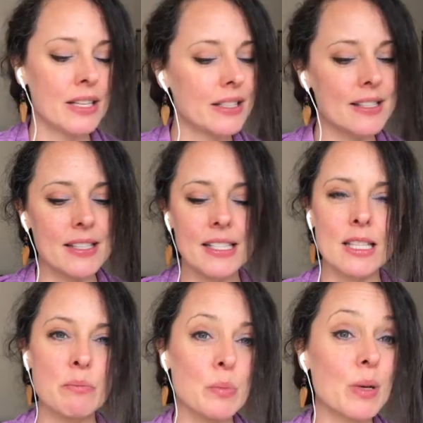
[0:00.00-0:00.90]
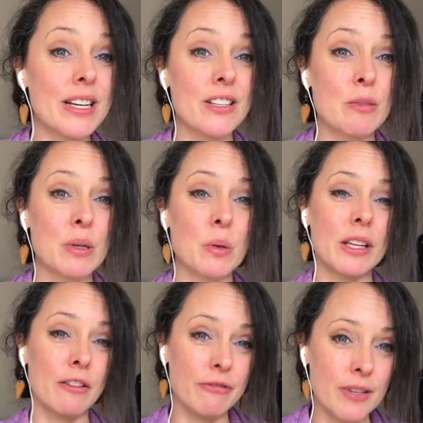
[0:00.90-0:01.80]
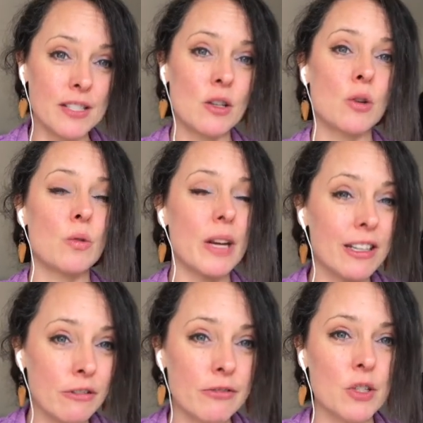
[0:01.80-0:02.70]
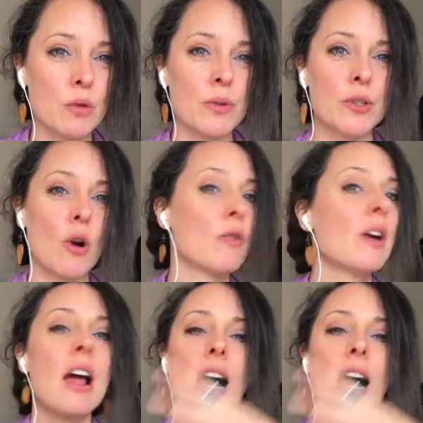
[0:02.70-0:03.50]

This is the bridge between the physical individual self